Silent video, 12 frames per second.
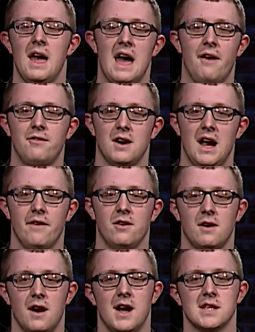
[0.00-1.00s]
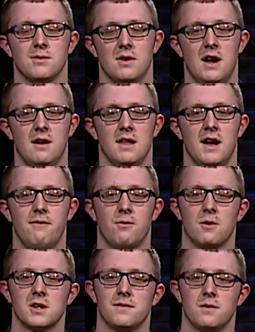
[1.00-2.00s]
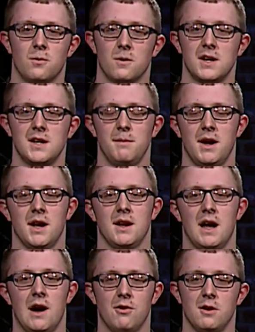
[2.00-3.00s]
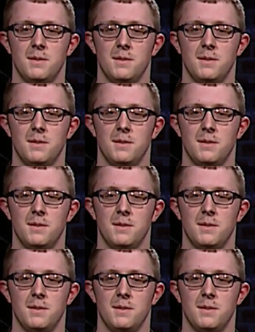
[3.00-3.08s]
After I have a grasp on how life works for the working man, I want to